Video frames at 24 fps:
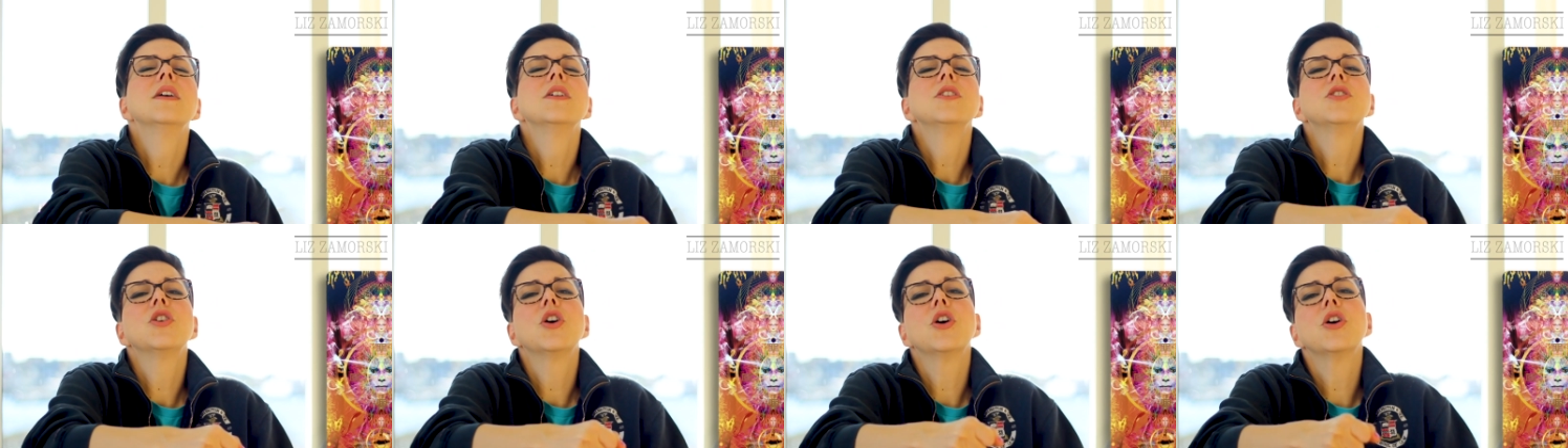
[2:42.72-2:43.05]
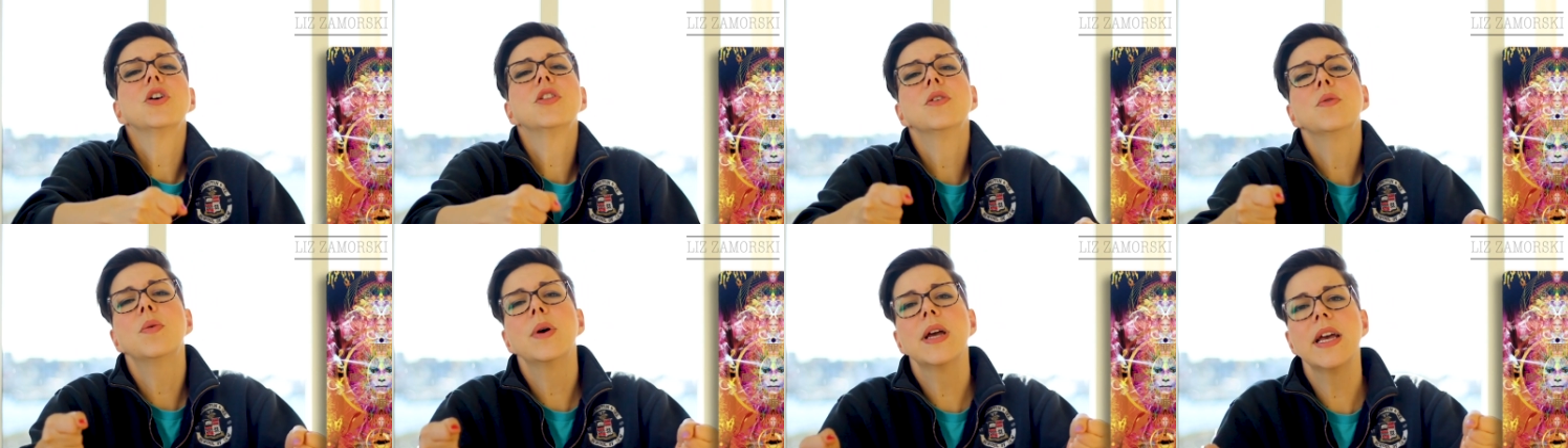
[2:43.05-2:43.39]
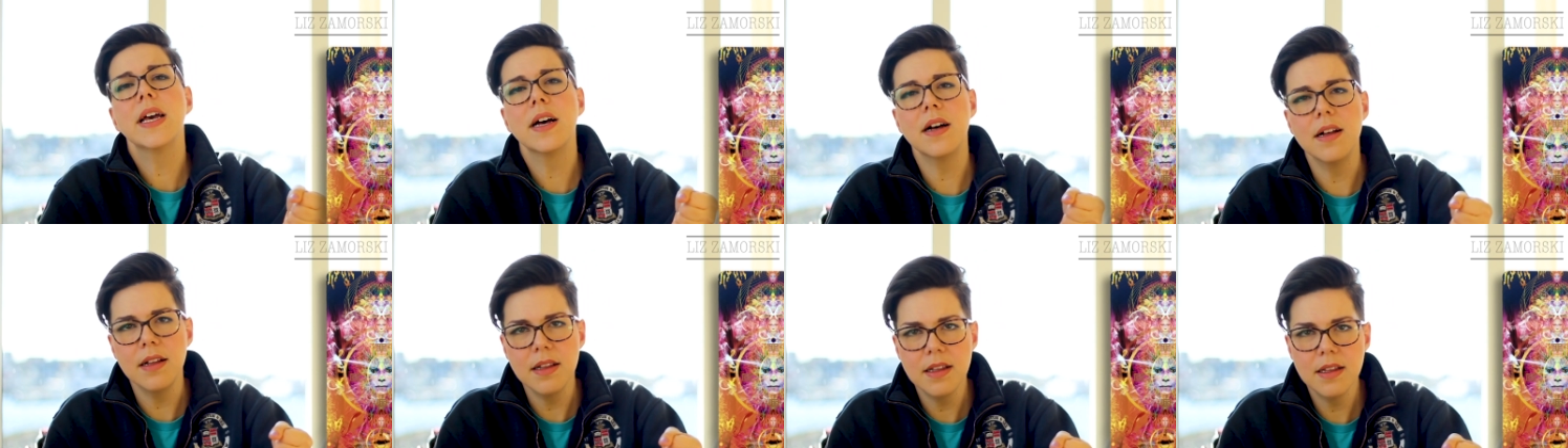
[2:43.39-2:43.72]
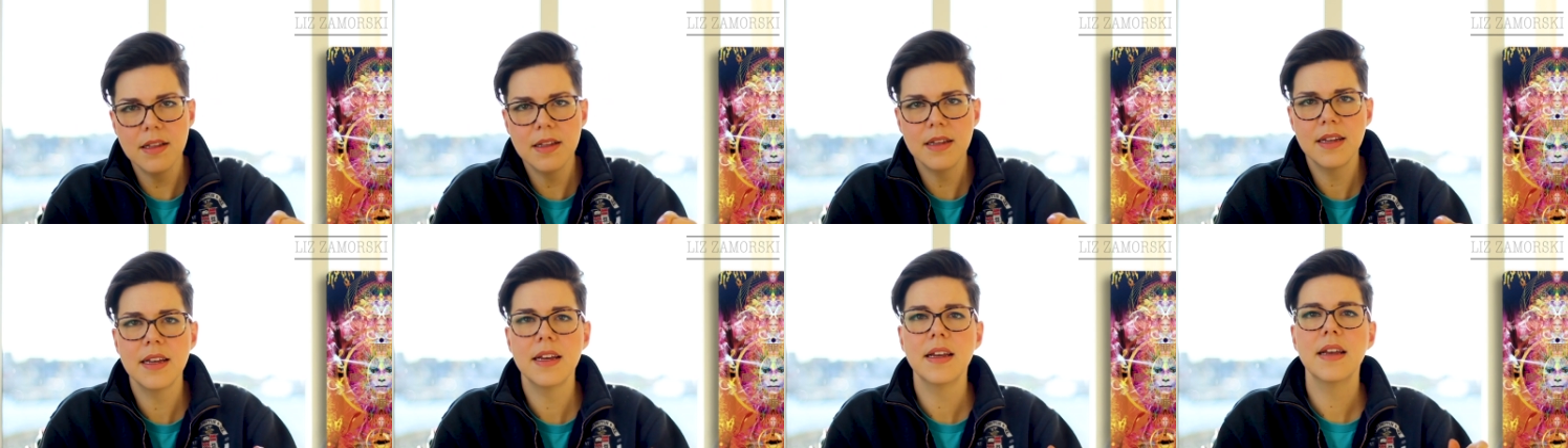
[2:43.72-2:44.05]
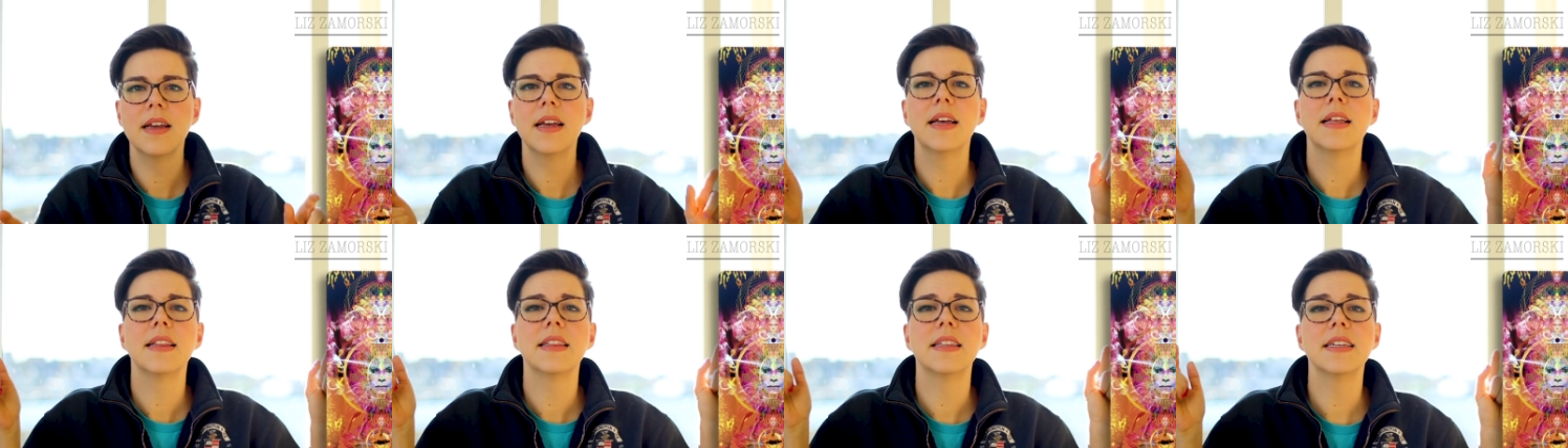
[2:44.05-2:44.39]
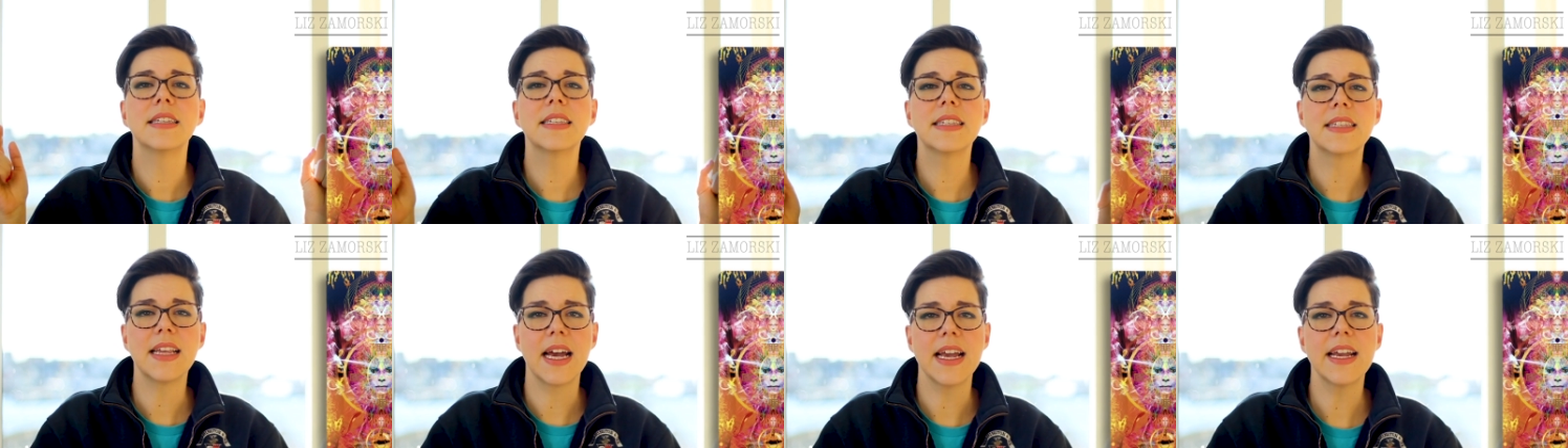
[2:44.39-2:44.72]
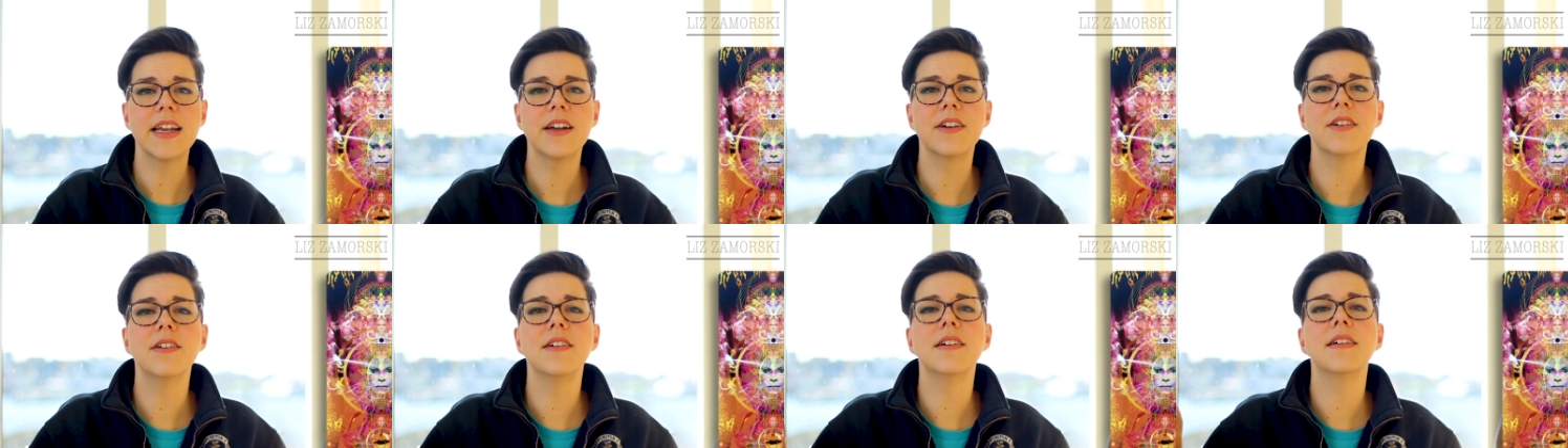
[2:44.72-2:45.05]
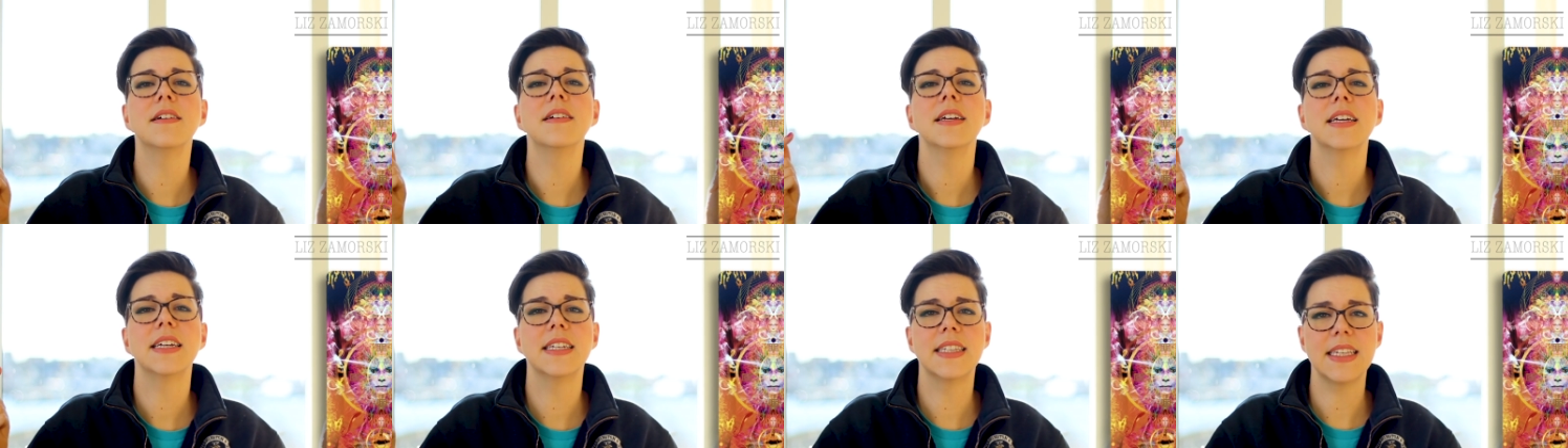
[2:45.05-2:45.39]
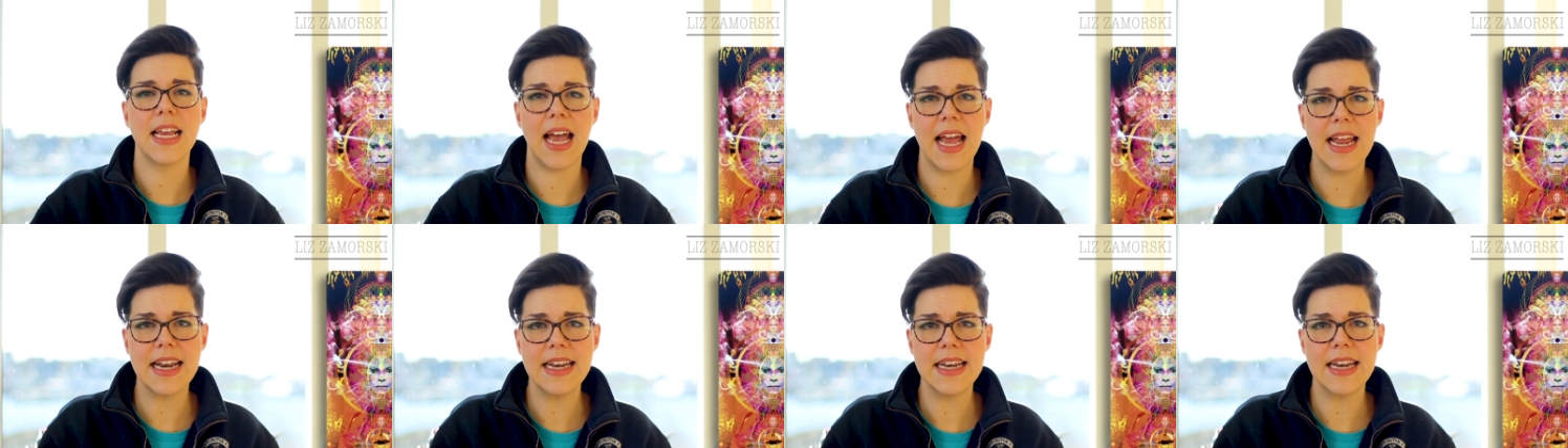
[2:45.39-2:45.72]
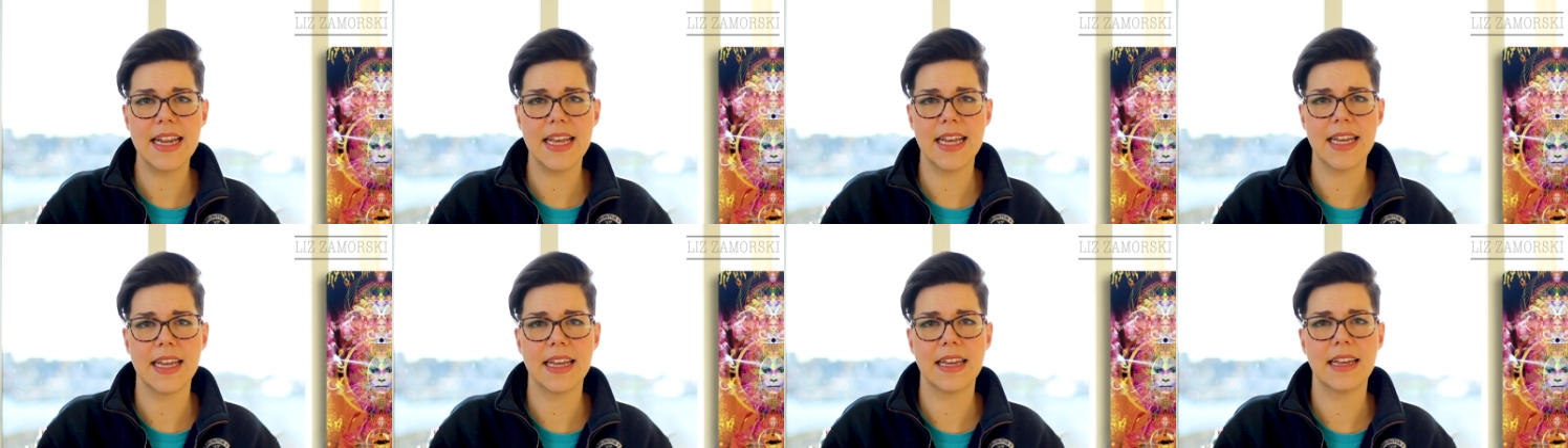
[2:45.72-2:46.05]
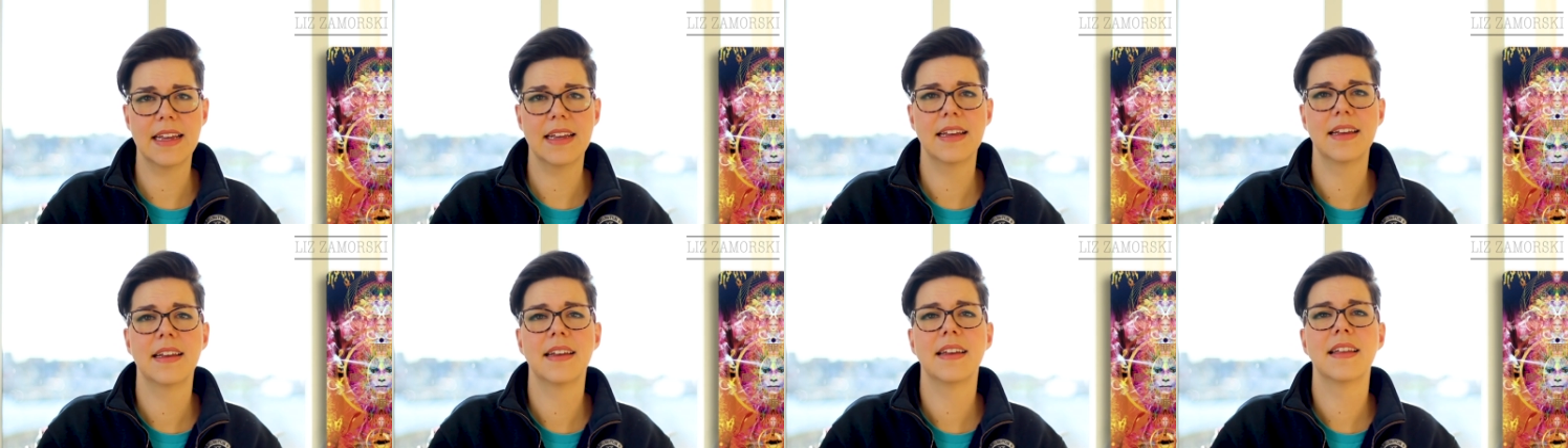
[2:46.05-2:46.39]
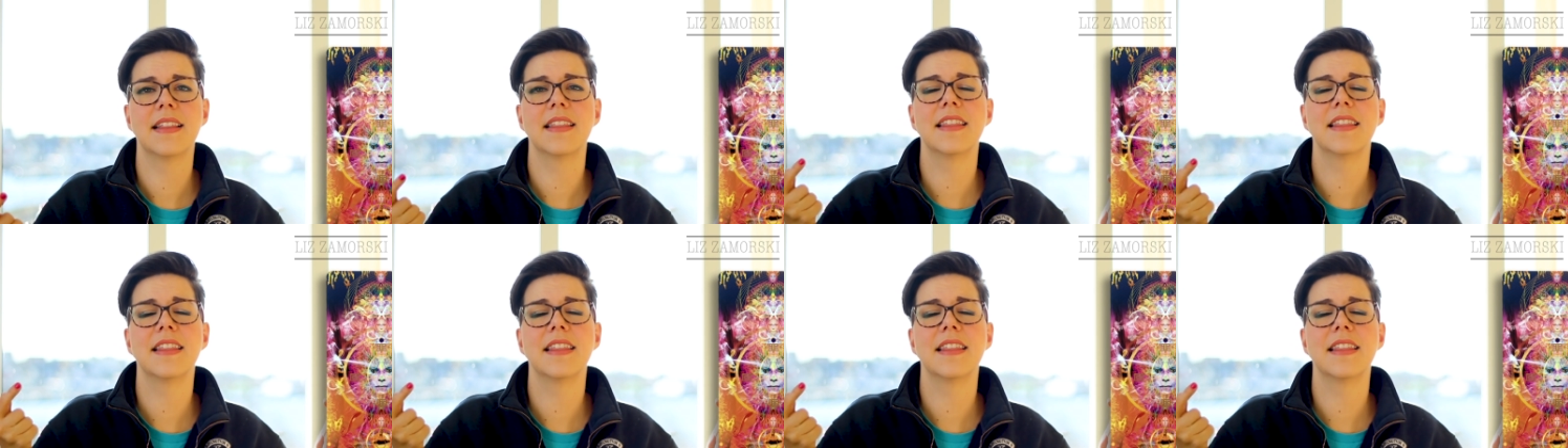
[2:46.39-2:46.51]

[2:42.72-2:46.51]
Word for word: turn the wheel. The cycle is ending.